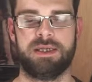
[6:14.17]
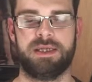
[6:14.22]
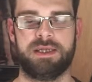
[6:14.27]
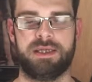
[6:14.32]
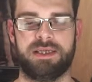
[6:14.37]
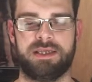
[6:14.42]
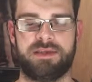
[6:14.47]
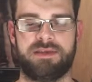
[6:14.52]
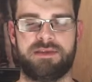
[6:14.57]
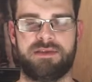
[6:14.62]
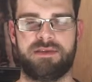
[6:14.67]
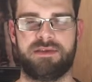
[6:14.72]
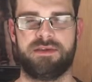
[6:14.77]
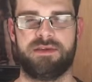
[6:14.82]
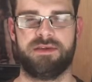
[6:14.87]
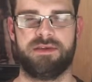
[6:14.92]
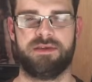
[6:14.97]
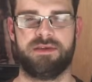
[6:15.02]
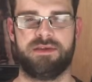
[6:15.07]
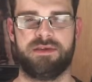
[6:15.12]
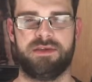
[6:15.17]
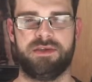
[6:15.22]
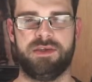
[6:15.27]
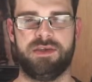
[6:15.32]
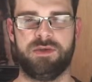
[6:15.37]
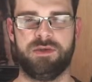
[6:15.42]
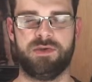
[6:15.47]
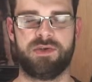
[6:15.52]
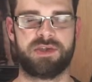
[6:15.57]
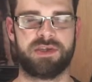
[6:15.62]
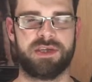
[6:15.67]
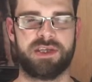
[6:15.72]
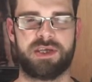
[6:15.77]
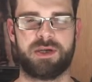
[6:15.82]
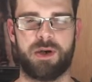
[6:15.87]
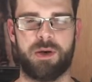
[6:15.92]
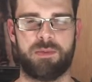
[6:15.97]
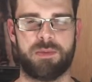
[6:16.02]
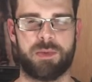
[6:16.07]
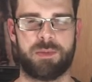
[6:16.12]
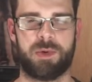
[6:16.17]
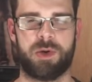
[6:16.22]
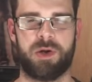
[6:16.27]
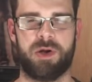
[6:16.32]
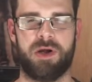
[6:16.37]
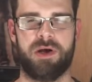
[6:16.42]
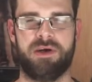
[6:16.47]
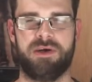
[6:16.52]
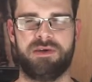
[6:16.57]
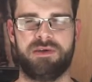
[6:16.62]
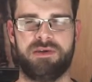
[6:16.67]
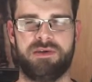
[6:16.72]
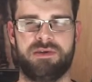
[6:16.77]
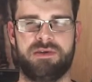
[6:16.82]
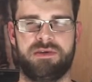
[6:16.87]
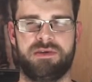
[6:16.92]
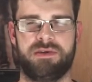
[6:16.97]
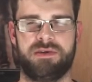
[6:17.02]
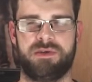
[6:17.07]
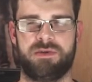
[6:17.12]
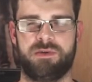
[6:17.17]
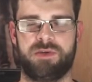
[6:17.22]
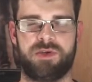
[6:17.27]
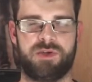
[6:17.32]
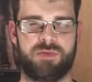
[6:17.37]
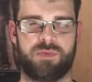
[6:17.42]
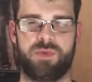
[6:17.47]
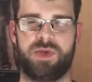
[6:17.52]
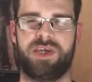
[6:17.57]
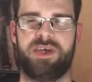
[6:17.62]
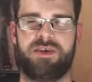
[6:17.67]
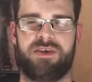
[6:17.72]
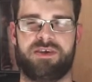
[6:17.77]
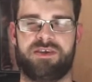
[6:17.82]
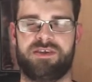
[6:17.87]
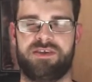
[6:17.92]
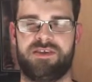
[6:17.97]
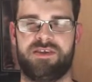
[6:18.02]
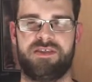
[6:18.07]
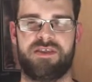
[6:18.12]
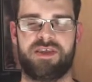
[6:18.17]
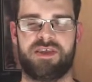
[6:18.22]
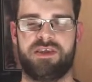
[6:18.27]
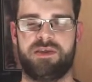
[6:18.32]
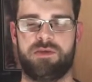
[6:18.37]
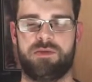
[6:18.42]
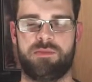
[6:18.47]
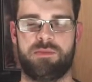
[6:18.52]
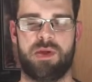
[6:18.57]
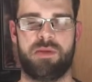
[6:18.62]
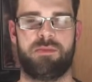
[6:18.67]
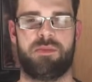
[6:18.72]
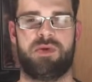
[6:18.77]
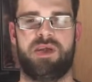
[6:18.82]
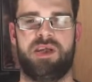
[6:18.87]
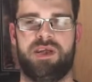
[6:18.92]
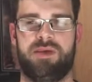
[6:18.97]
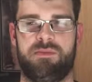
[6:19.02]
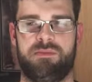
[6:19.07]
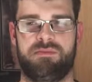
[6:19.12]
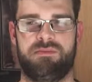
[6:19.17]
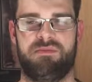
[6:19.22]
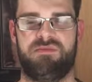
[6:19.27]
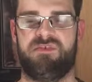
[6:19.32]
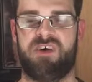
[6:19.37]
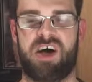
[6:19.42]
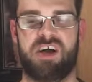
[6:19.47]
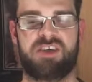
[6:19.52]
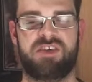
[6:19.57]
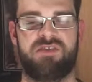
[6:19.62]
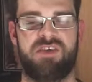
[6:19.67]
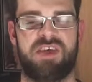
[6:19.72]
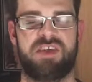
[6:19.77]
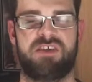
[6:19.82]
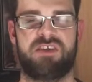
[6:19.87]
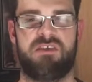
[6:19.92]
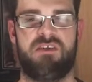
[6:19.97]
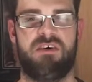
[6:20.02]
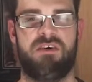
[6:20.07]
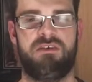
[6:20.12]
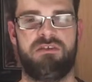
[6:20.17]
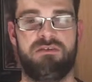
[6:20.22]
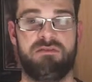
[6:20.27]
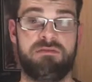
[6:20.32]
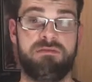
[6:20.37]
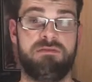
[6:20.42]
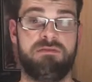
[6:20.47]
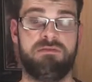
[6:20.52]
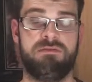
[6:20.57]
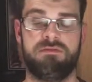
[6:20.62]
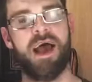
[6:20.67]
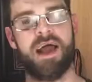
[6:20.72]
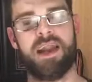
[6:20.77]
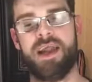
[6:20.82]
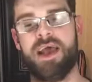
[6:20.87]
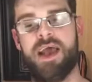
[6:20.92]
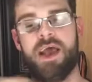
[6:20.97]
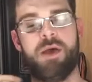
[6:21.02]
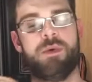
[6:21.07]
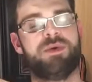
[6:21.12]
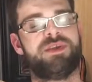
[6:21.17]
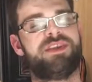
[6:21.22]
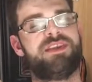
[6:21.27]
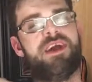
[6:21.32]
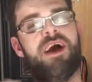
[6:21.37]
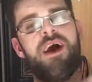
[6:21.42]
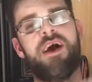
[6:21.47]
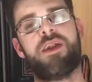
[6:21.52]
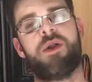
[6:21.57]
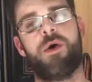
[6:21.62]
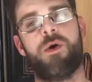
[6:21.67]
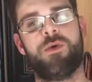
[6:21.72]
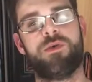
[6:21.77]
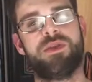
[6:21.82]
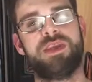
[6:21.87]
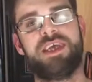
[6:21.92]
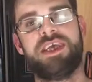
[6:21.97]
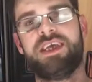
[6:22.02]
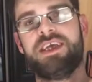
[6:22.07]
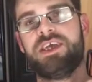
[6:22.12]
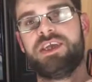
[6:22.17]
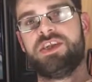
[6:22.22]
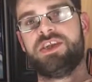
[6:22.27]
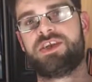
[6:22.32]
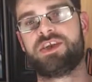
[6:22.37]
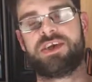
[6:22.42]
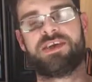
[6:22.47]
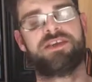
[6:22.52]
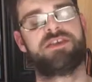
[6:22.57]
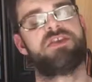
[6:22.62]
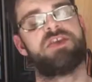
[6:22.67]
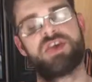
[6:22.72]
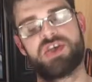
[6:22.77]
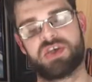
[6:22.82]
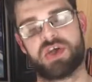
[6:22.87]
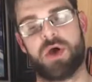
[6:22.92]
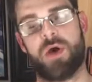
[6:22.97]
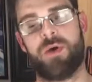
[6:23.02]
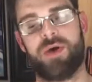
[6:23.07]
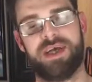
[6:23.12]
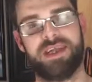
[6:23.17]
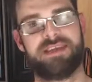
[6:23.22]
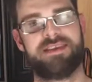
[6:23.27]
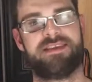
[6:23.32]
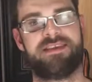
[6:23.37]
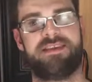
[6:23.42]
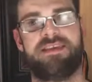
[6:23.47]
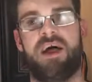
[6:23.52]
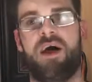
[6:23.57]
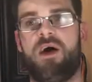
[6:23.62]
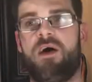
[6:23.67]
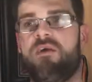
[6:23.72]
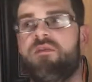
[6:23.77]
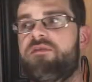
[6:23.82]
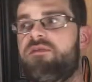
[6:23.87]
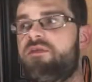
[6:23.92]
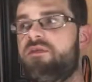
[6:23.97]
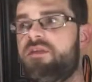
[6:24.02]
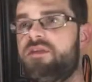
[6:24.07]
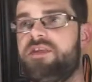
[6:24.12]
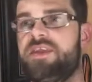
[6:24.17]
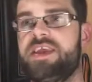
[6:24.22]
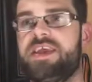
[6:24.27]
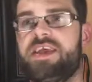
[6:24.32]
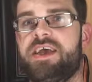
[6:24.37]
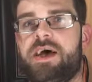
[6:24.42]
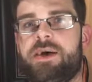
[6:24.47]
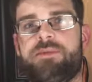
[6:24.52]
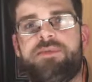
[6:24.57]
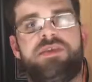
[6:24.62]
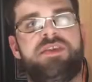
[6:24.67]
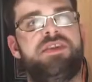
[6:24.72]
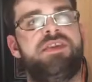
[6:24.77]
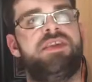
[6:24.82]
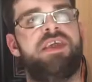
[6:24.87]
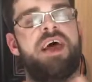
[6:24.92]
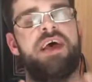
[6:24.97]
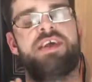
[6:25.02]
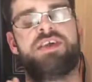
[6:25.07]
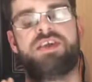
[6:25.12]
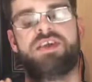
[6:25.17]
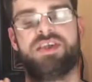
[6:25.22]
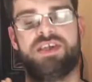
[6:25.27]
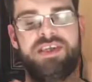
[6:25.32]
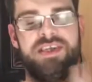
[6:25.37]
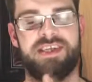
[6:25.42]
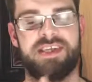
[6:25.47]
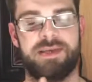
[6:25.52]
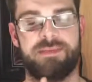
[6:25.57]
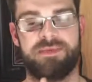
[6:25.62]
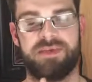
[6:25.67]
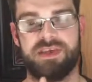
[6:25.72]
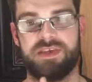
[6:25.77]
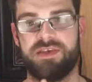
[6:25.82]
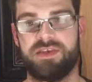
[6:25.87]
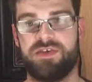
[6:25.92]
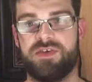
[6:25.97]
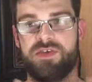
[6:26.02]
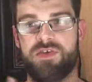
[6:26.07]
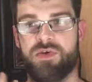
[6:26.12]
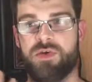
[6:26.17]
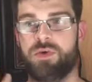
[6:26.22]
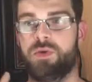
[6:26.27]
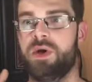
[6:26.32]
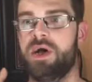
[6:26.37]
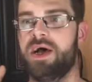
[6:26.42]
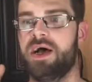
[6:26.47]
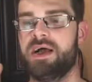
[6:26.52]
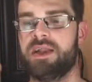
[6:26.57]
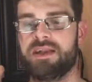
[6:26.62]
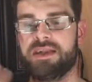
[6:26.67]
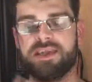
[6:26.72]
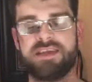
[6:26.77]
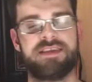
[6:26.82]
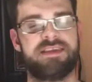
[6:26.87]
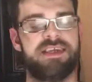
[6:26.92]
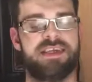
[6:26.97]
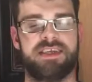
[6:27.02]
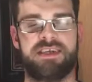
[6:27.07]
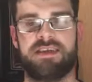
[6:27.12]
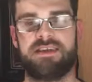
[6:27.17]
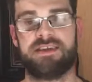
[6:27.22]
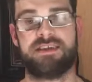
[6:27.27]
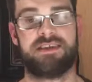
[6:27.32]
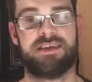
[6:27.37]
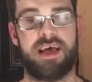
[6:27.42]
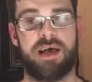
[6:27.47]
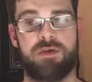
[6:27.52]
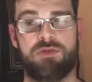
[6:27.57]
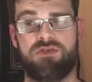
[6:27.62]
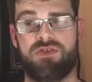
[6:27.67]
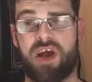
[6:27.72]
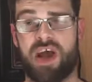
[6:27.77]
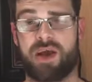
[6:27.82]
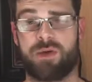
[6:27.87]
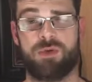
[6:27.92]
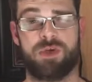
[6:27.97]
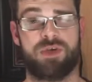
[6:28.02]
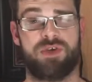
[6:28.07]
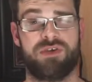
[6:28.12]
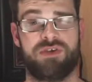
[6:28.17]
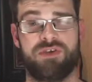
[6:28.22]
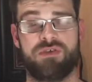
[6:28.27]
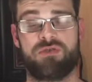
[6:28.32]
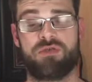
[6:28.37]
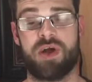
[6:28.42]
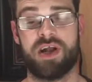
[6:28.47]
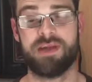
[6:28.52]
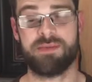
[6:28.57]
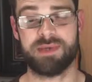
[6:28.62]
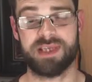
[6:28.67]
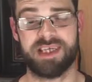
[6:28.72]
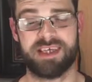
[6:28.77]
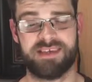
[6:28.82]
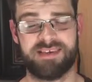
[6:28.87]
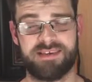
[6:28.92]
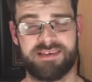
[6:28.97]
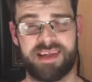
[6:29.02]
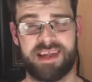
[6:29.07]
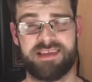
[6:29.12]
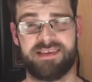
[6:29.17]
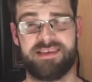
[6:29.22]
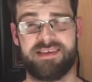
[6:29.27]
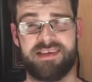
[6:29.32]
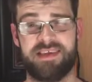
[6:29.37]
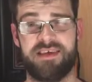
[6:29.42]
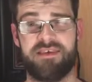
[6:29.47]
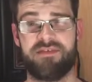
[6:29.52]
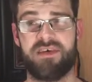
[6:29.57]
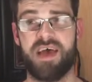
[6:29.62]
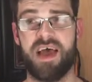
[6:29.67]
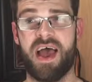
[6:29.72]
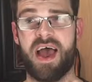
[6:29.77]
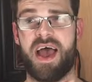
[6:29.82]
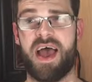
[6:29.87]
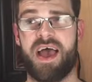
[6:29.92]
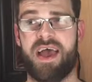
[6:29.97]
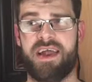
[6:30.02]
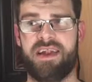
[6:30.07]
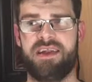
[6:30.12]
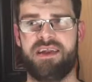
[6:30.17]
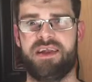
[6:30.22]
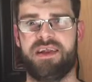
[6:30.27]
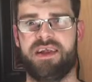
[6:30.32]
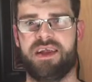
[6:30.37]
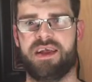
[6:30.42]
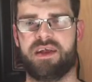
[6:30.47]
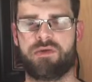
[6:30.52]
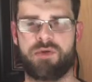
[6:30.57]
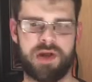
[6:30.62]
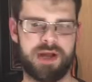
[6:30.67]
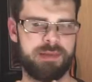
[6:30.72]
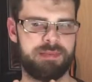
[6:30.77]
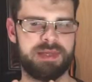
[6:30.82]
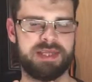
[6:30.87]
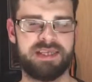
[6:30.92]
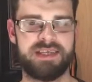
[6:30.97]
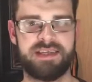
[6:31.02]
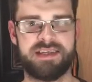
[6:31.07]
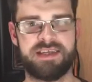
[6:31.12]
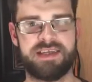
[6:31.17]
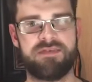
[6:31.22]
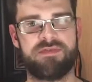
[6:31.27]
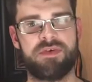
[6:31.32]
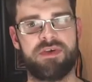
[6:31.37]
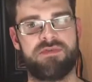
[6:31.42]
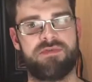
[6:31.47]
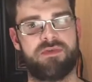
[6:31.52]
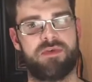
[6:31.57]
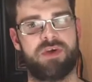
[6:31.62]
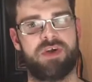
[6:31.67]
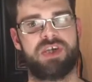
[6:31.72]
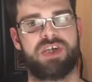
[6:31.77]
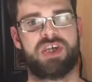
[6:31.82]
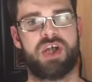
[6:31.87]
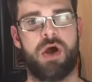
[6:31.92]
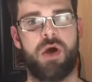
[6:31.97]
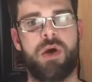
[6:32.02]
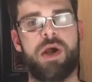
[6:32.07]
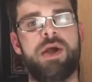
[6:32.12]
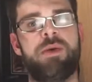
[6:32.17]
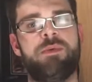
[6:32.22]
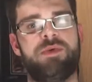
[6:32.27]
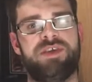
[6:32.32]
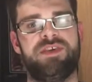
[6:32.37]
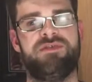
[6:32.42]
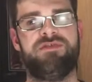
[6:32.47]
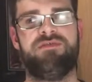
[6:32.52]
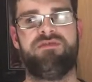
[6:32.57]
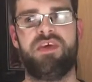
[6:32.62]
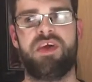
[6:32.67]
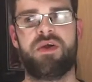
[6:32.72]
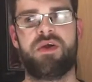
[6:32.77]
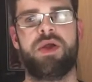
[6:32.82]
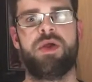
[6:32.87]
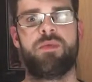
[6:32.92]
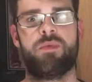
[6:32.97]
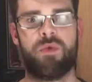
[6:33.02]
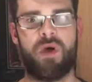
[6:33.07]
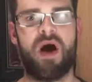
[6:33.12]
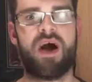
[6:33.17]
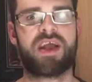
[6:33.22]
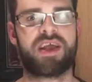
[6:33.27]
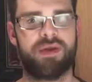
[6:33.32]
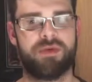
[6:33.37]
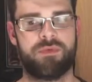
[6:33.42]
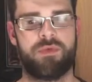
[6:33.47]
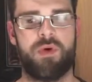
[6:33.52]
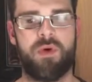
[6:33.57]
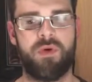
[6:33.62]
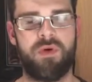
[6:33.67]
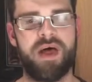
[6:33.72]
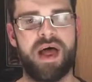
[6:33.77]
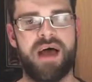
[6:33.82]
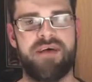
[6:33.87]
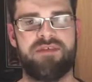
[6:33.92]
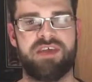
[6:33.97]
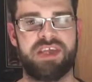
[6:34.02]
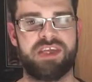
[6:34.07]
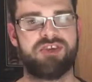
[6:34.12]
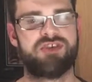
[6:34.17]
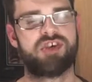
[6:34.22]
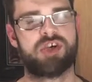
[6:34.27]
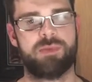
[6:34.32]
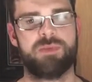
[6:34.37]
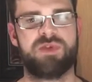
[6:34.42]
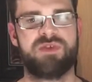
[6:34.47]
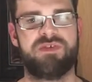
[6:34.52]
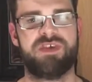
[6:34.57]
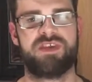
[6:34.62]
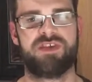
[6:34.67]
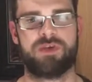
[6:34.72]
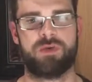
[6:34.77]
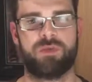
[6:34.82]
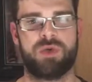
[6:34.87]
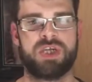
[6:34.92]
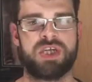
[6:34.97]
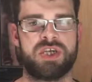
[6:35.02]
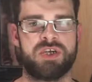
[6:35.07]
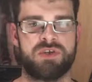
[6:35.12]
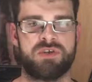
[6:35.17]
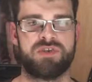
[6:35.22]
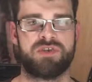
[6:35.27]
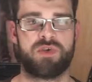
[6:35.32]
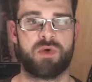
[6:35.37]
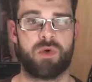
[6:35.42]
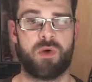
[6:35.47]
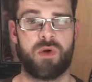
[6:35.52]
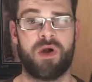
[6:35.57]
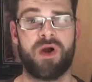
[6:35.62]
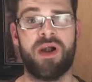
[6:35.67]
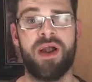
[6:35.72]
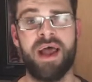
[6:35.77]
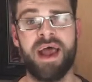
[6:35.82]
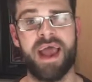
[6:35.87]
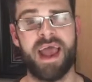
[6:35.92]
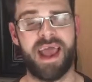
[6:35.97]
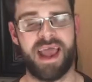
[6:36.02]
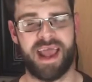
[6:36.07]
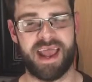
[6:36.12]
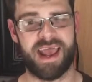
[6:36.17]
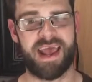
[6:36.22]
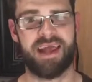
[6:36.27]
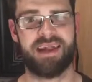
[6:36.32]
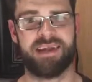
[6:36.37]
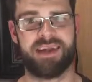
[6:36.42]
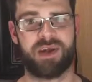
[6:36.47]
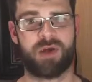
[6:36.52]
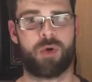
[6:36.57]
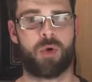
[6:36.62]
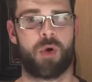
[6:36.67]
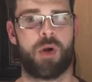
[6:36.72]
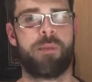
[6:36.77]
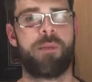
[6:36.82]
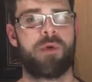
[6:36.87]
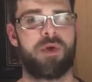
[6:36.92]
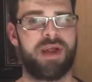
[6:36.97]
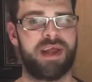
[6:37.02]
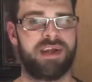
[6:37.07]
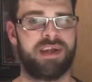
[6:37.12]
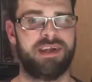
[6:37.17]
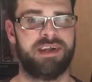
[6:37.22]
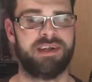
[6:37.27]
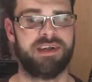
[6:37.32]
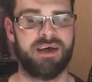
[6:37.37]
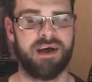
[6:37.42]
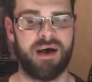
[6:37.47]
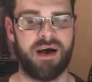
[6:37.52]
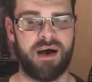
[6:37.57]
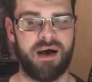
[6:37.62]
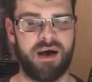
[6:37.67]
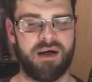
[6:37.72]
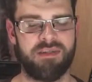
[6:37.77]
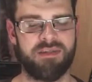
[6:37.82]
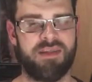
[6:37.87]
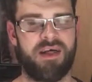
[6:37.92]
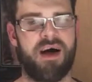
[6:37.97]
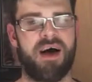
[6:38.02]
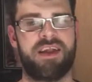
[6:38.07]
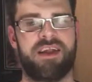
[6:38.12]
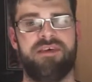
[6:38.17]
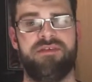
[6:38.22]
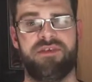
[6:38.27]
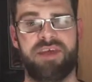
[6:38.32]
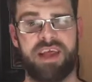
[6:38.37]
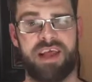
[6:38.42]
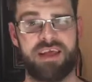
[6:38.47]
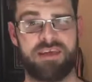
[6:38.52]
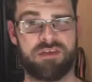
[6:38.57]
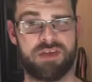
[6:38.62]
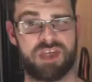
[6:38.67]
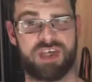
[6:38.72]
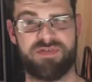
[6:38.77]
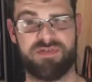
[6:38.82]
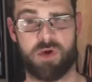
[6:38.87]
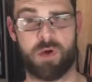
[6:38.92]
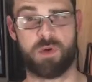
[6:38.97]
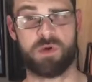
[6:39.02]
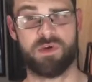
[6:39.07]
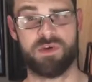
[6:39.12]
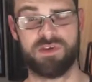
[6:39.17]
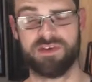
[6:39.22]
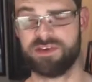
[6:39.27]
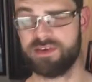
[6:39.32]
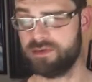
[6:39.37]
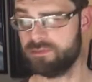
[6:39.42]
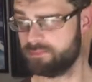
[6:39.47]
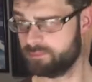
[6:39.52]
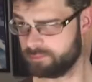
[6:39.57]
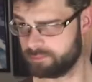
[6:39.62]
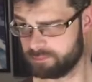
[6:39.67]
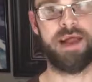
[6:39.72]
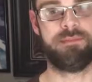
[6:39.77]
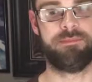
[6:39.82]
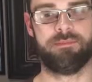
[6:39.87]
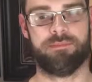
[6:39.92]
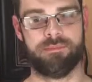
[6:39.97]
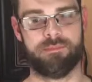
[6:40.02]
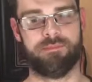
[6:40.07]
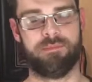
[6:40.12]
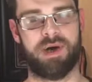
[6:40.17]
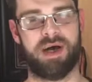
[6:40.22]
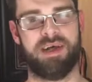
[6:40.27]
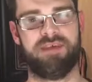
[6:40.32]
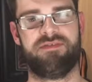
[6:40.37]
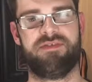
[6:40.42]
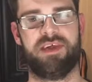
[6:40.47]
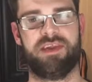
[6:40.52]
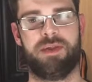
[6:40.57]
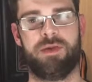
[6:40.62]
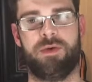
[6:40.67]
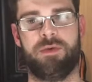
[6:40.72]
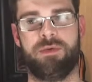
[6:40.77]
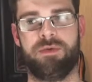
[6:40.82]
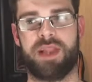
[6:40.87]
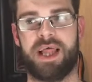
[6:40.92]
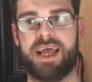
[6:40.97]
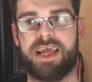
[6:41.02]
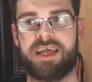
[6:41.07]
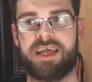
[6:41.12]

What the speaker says: and it's usually Komamura, which is weird because you think you'd remember him, Foxface and all. And it was not only just the show itself. The obsession dipped into listening to the soundtrack, which was incredibly extensive and incredibly different for a show. It was very rock and roll heavy in terms of its original score and incorporated a lot of English vocals. And my fellow,